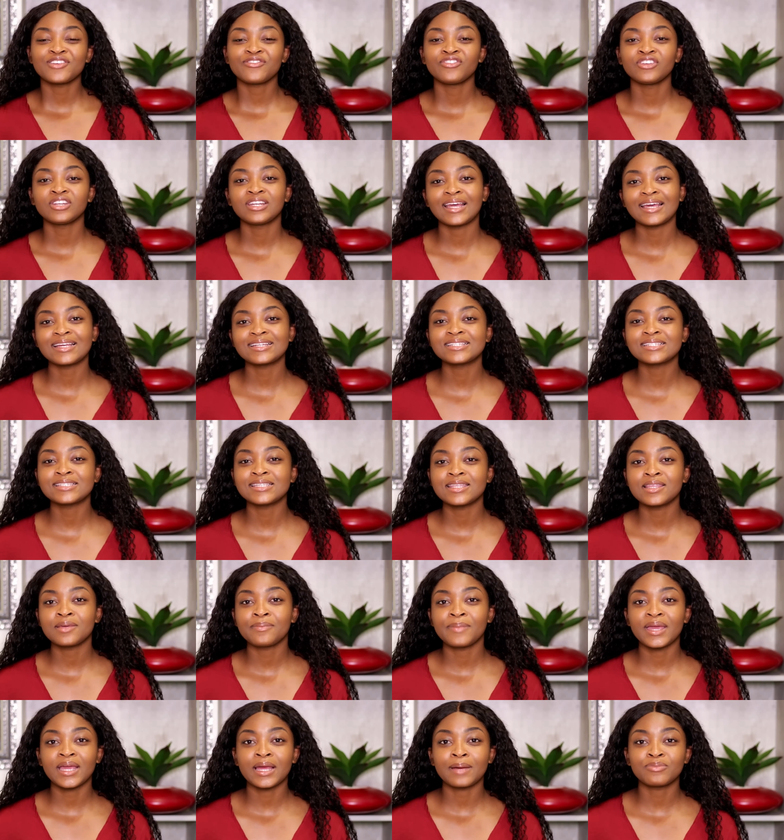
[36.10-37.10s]
if you'd like to see the
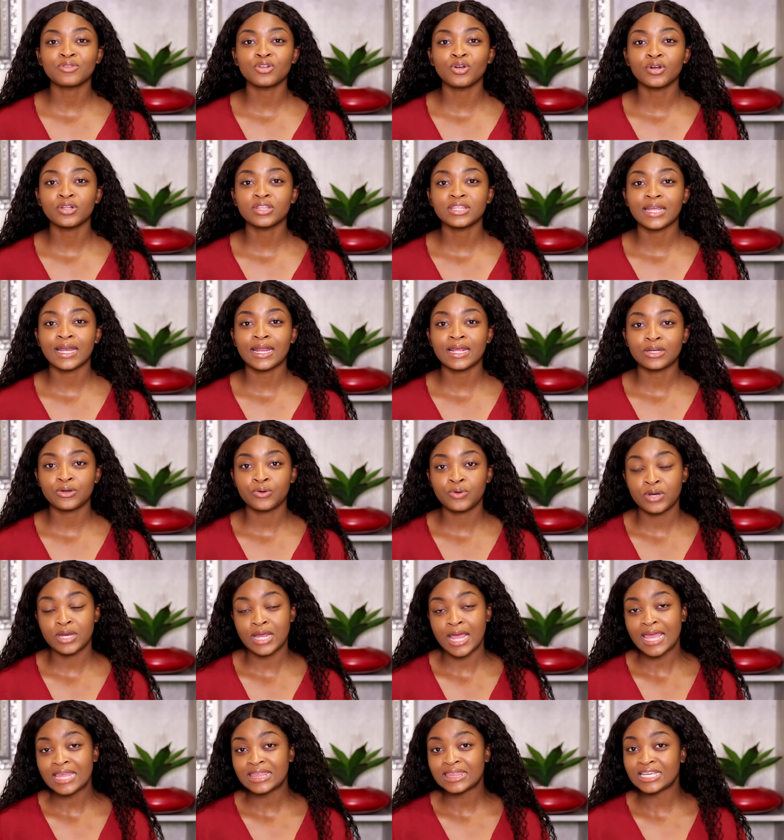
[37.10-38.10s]
makeup look that I
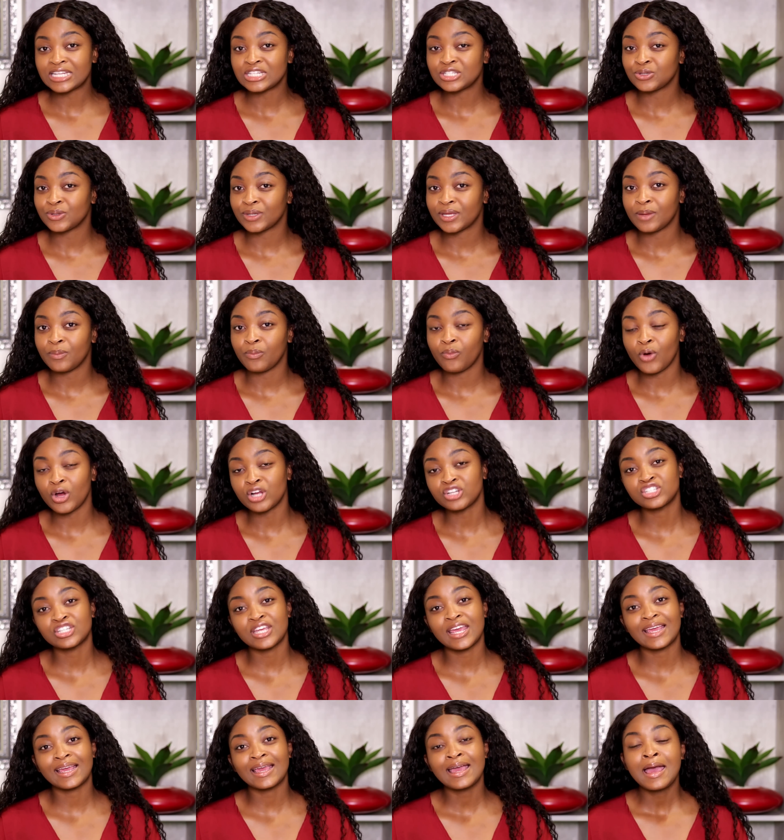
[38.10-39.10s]
create, then do keep
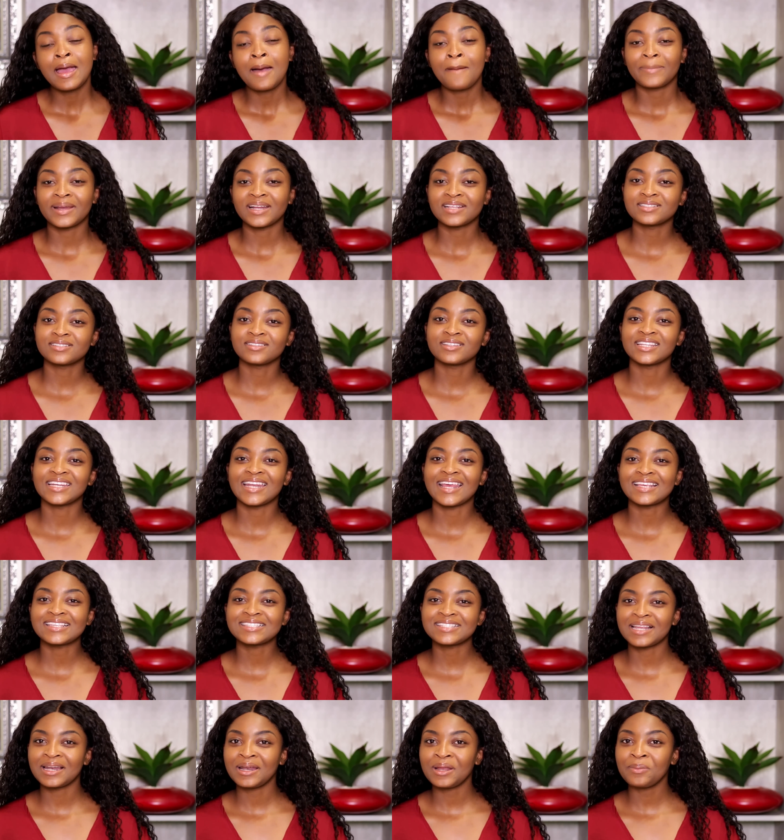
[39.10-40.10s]
watching. But until the
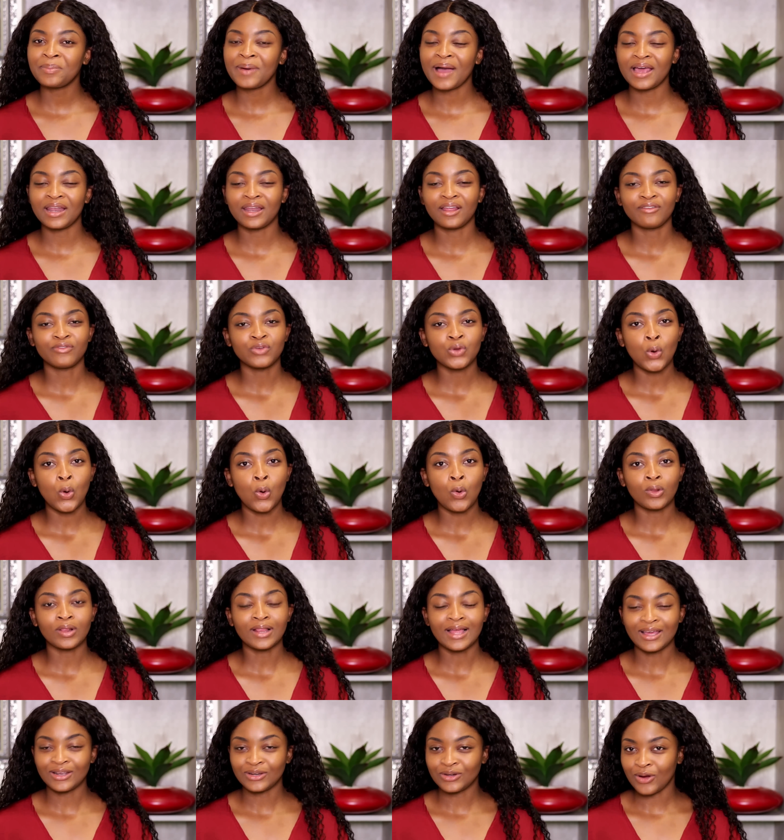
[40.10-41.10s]
next clip, I love you all,
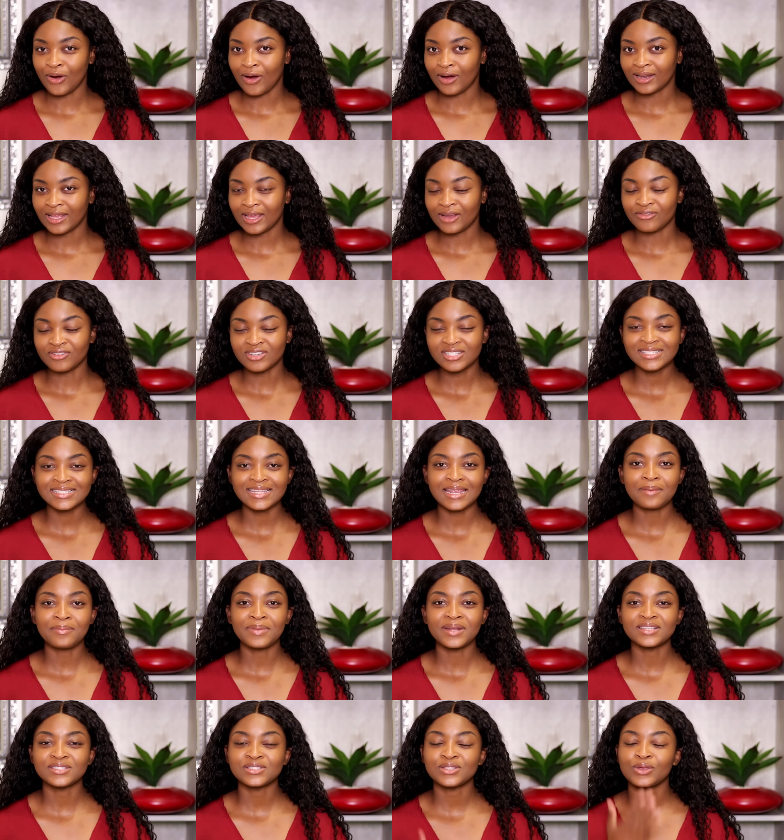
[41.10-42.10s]
and God ever stay
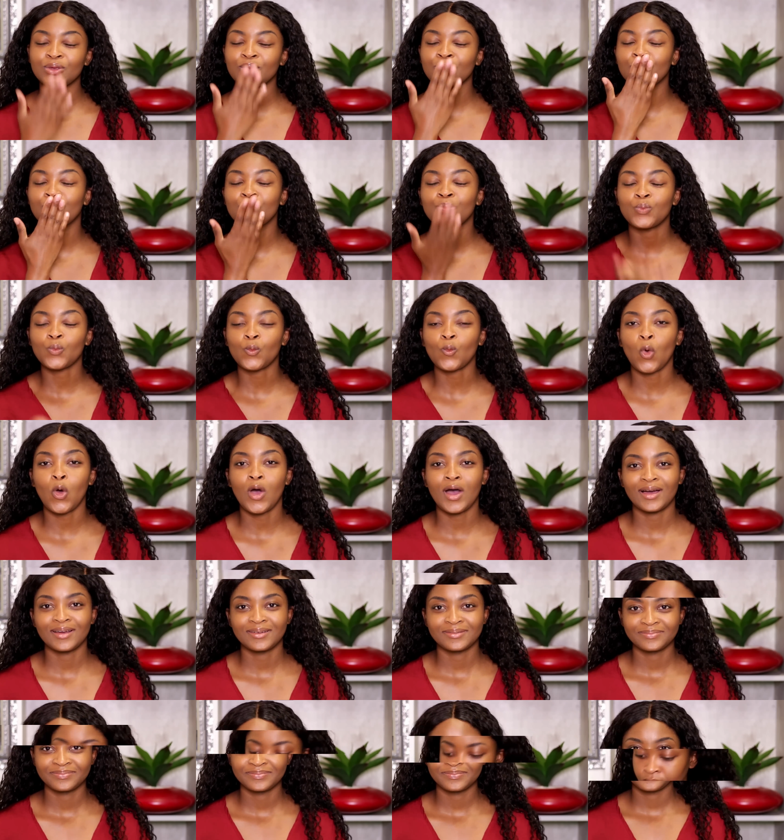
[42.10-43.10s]
blessing you. Mwah.
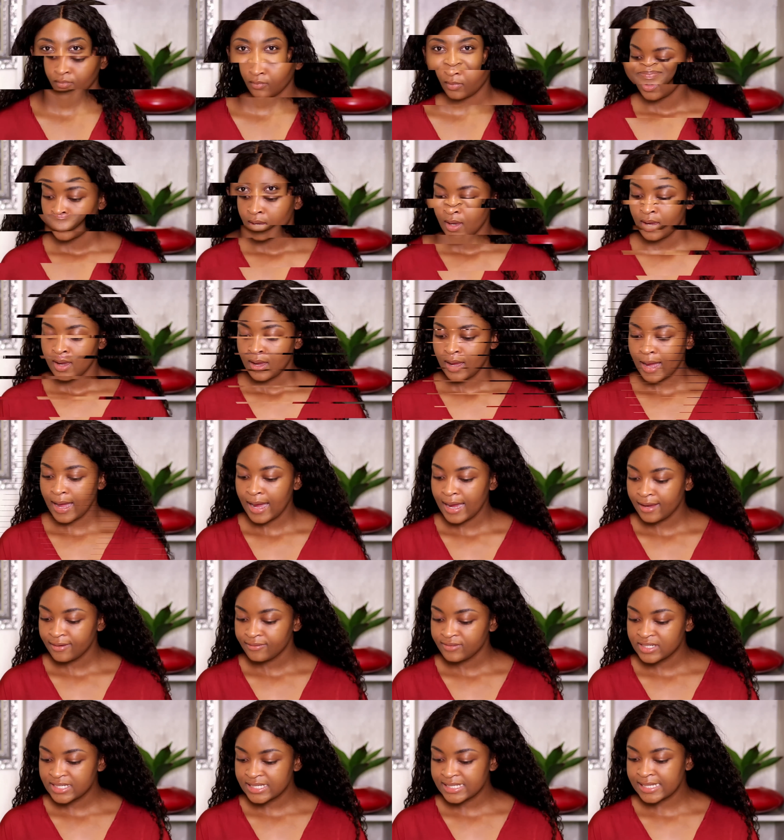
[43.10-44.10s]

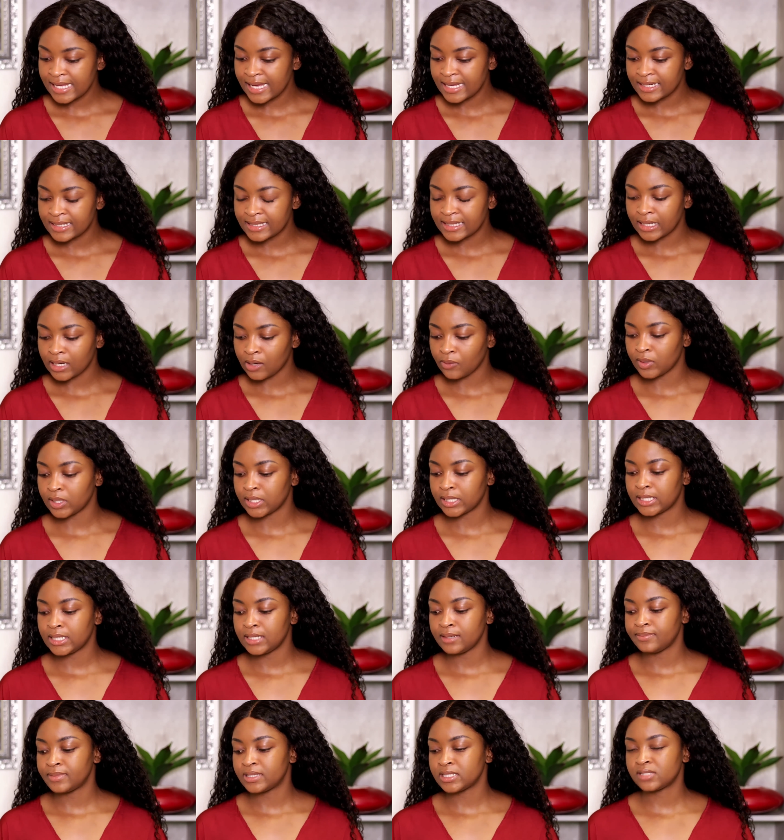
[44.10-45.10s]
I've decided that I want to
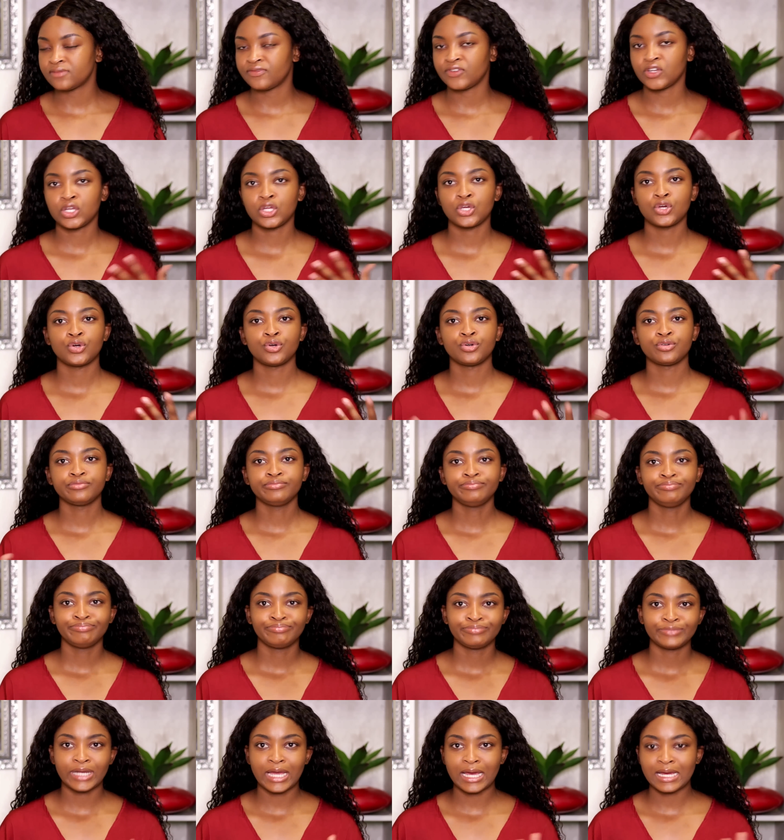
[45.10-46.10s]
keep this video
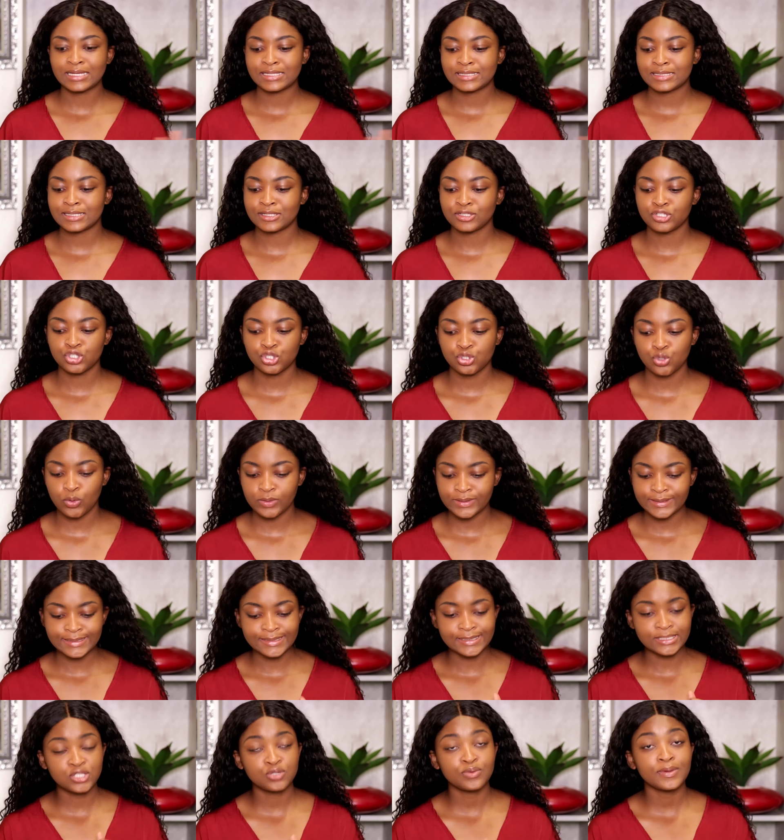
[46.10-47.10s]
nice and short
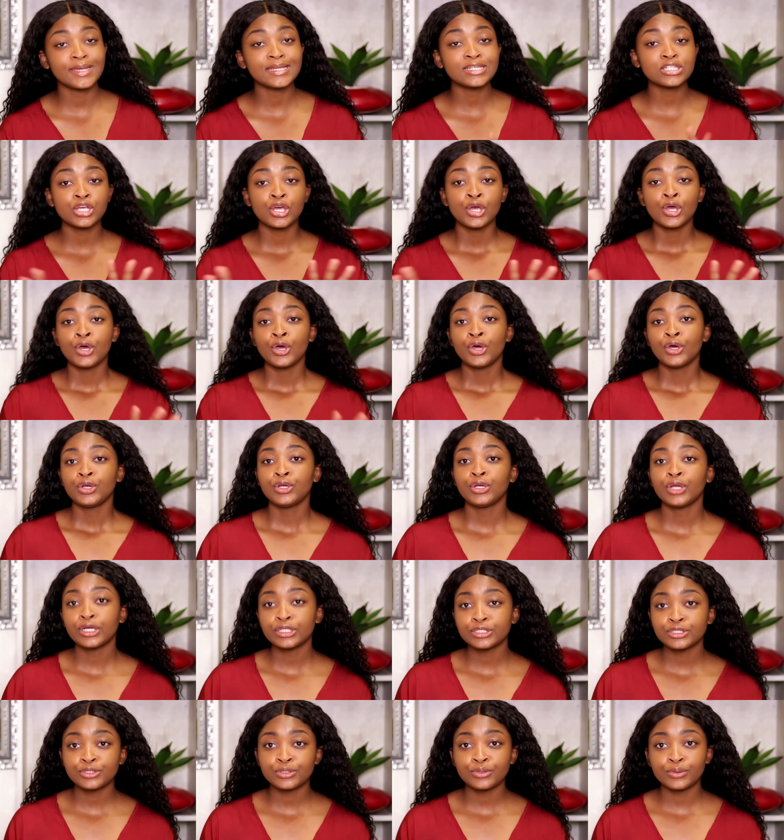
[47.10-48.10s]
and sweet,
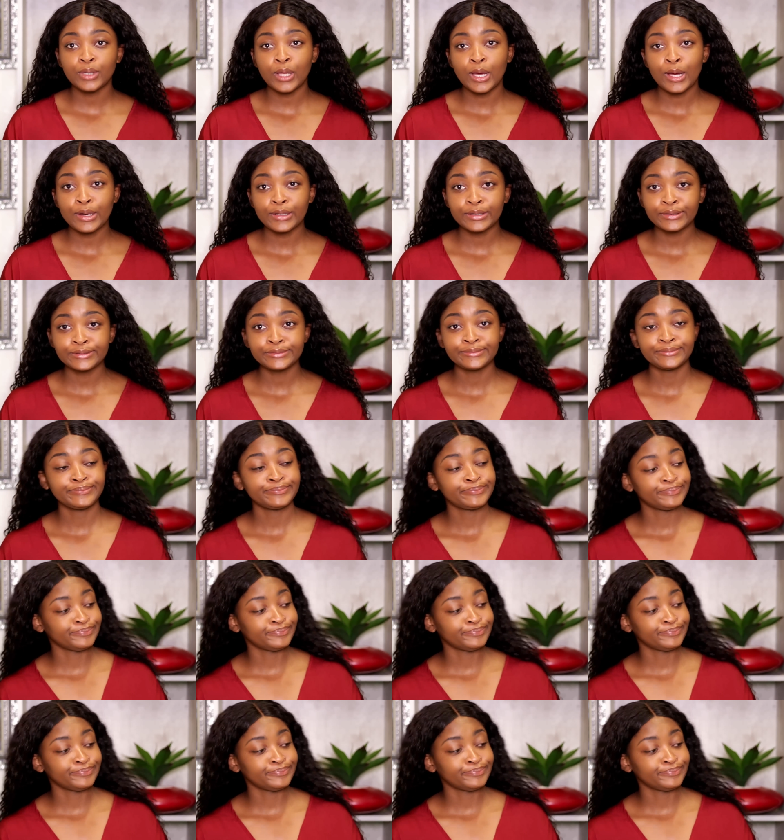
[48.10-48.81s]
not too long,